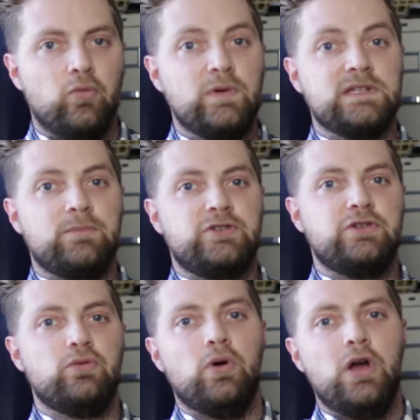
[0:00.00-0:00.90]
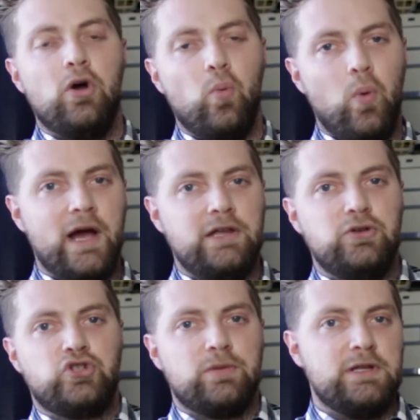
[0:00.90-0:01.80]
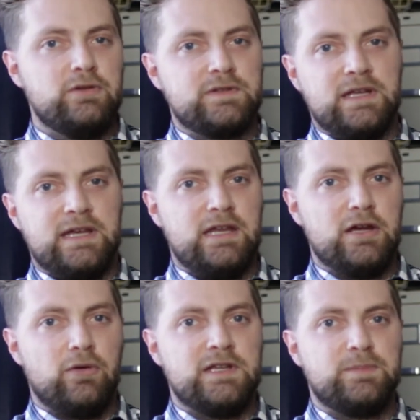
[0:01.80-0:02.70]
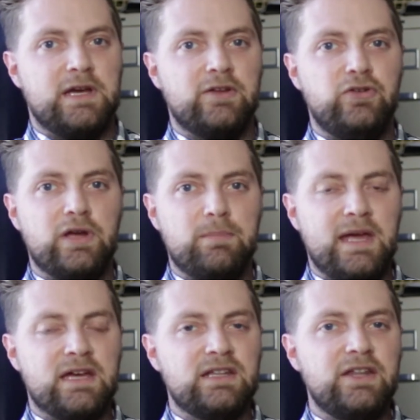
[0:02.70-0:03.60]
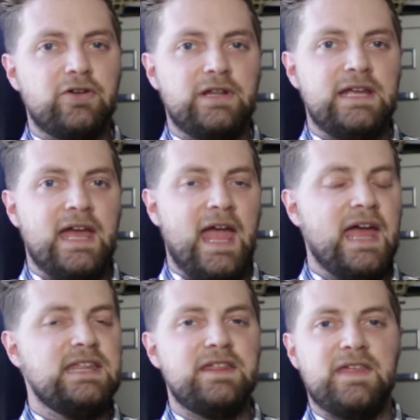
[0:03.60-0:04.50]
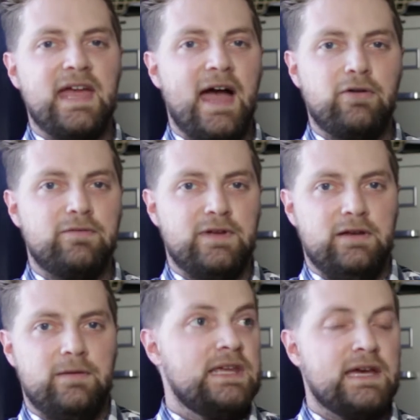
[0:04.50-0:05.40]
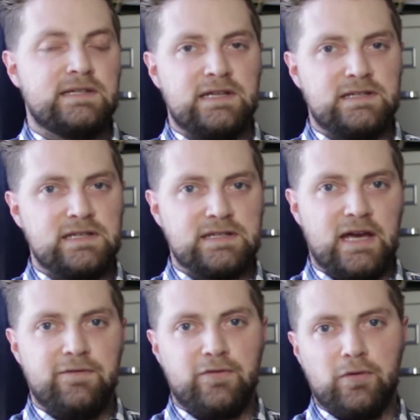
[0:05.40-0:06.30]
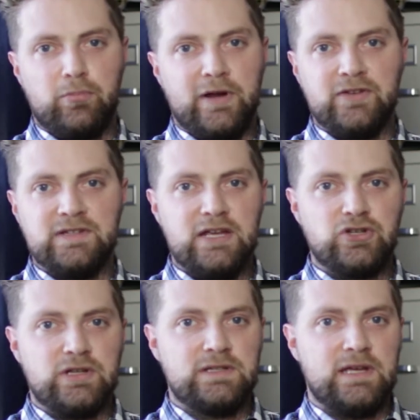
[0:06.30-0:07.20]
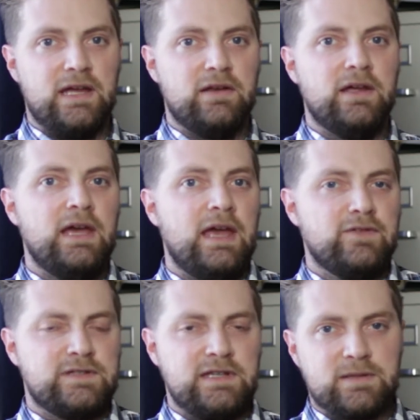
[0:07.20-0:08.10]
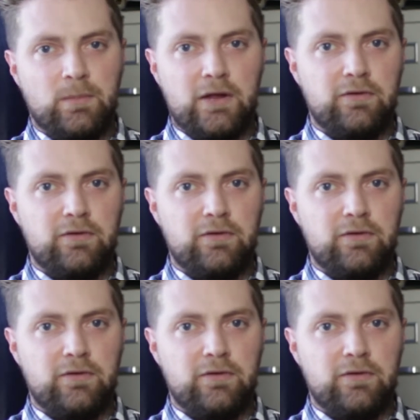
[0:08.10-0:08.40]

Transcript: Reason number two why you should be using Keynote is because you can make literally anything out of it. Yes, it's designed for presentations, and if you've seen some of my